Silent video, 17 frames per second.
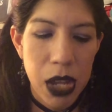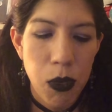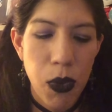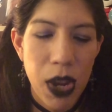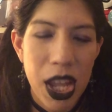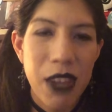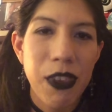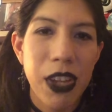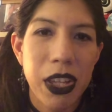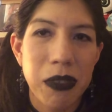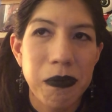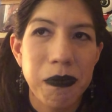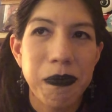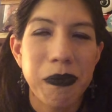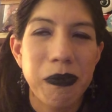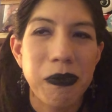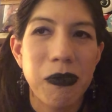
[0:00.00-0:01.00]
Raven,
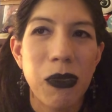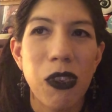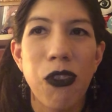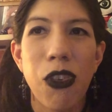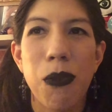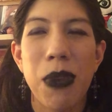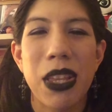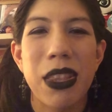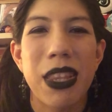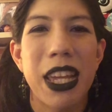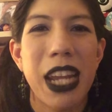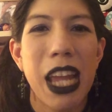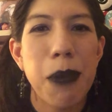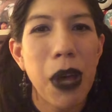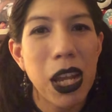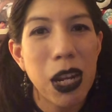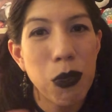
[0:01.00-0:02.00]
and
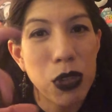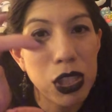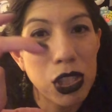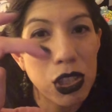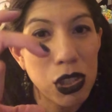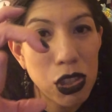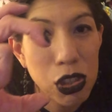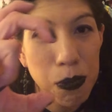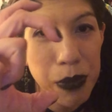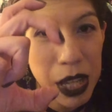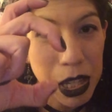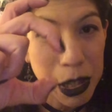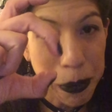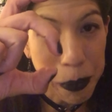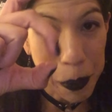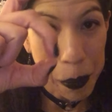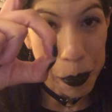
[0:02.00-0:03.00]
I bought it was too
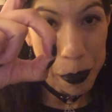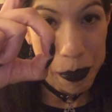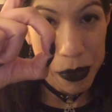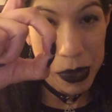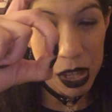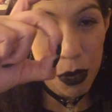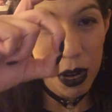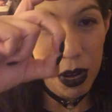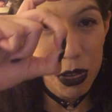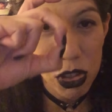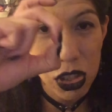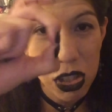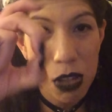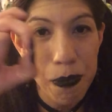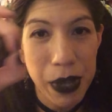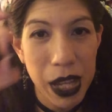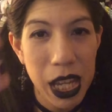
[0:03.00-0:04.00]
big. They were
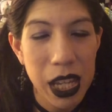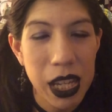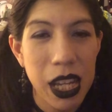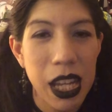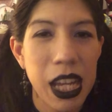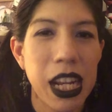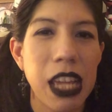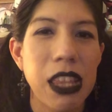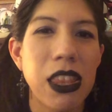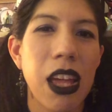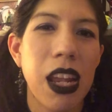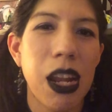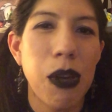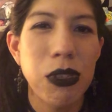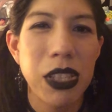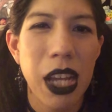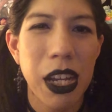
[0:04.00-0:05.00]
too big, and I
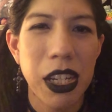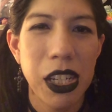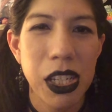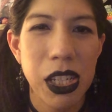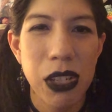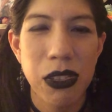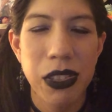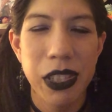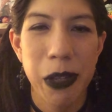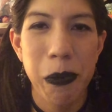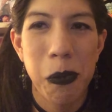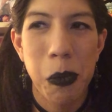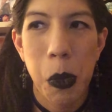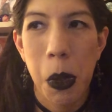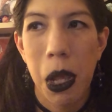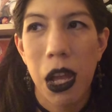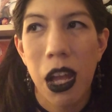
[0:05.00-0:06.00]
thought I was not gonna use them.
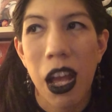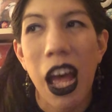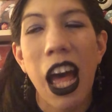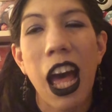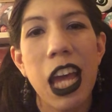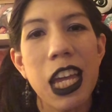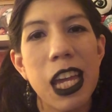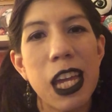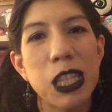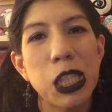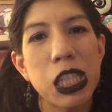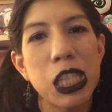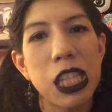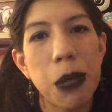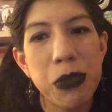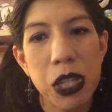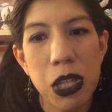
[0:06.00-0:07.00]
I
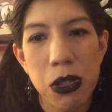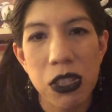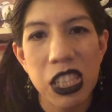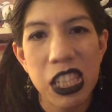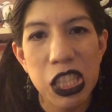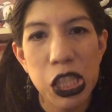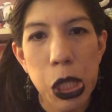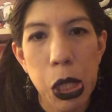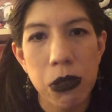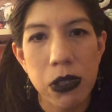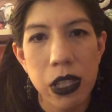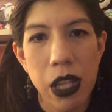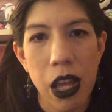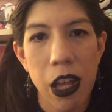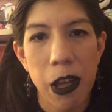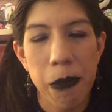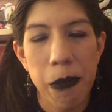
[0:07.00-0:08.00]
ended up using those
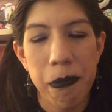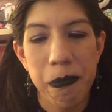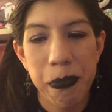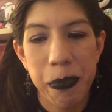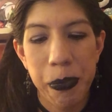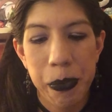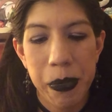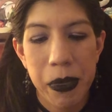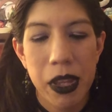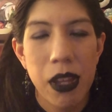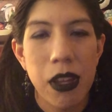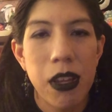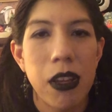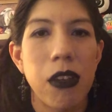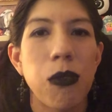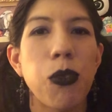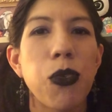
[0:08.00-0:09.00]

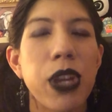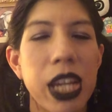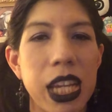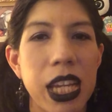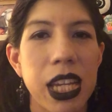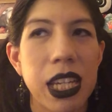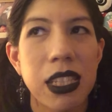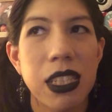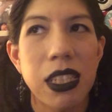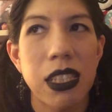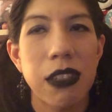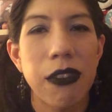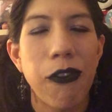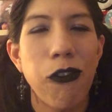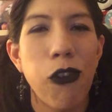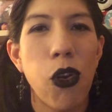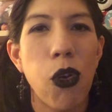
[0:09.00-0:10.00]
rings
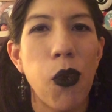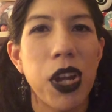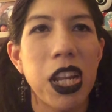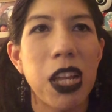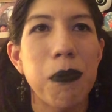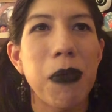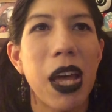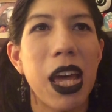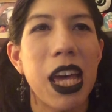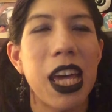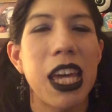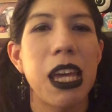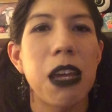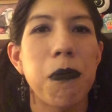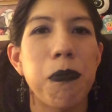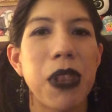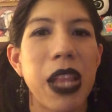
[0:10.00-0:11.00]
for one of
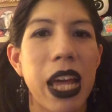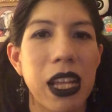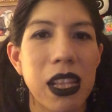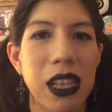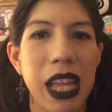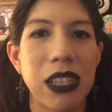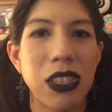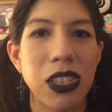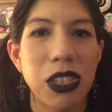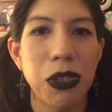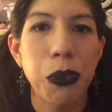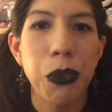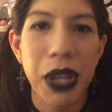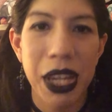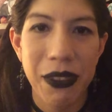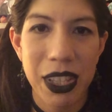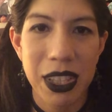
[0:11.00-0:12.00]
my Black
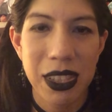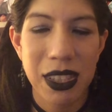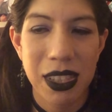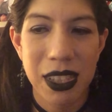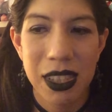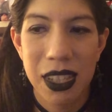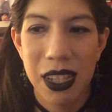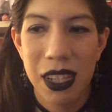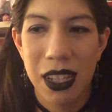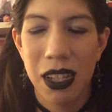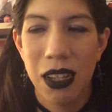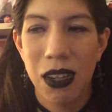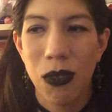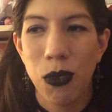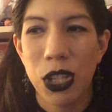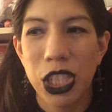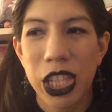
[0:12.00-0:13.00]
Lantern Ravens,
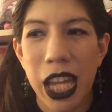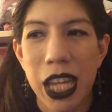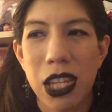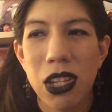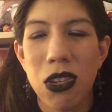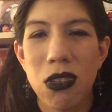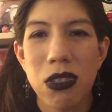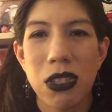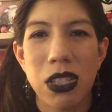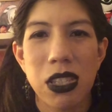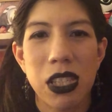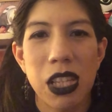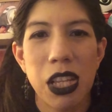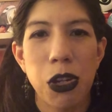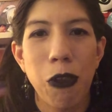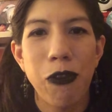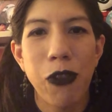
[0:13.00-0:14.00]
which I used
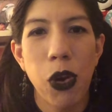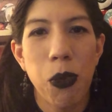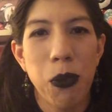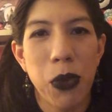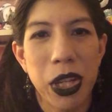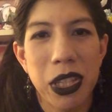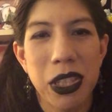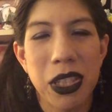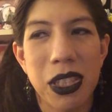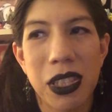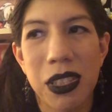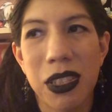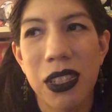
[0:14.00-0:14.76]
little foam ones.